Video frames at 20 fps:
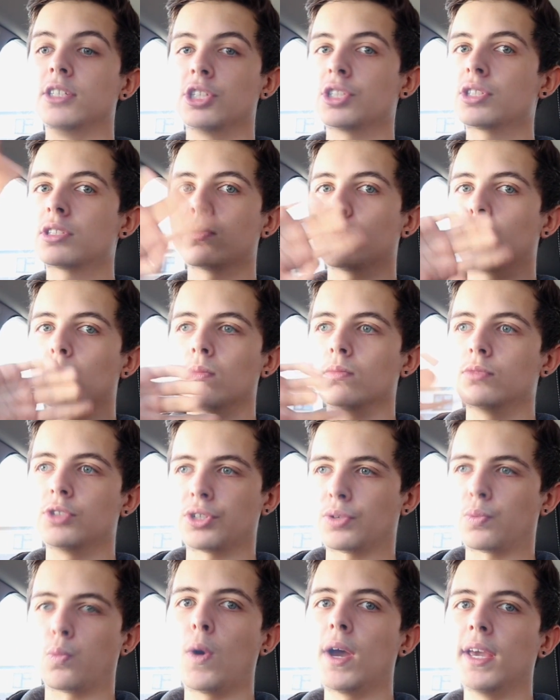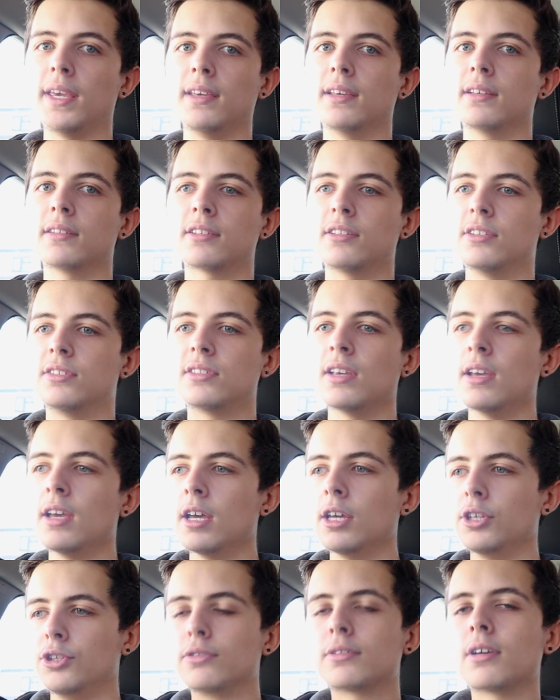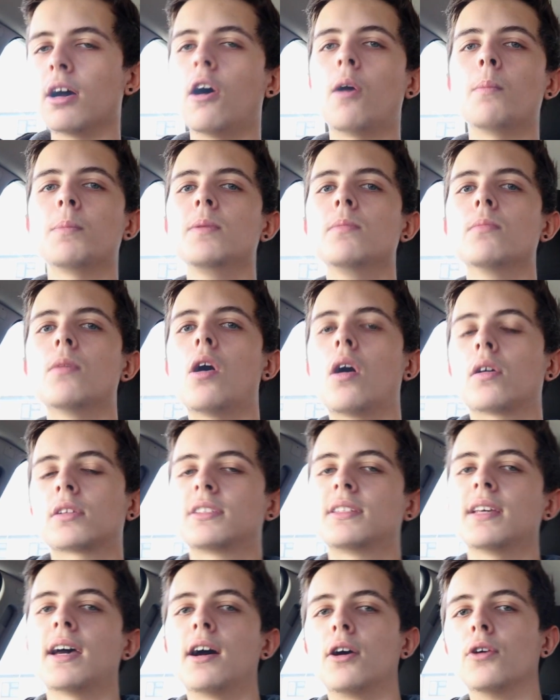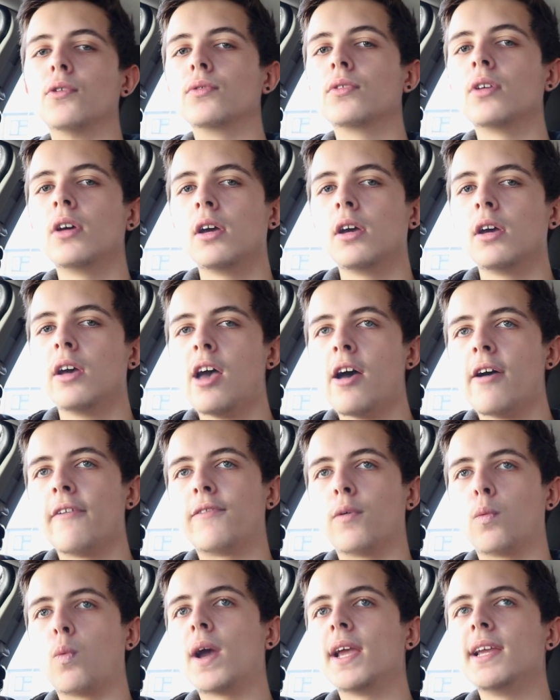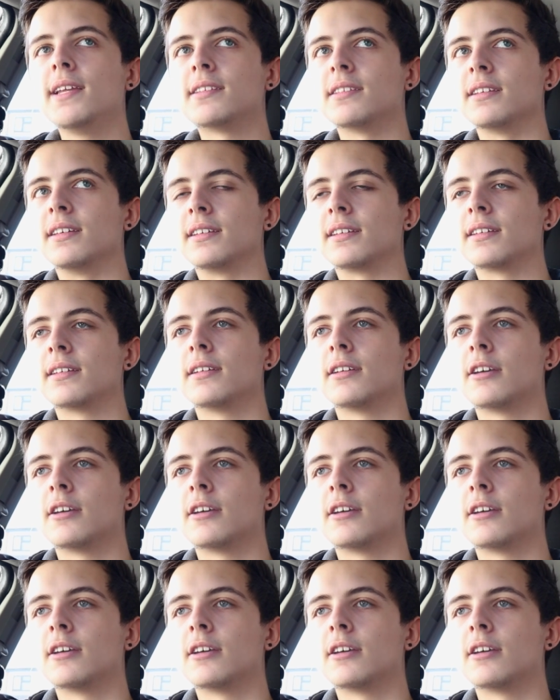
Just wait, because you can't be marked down for waiting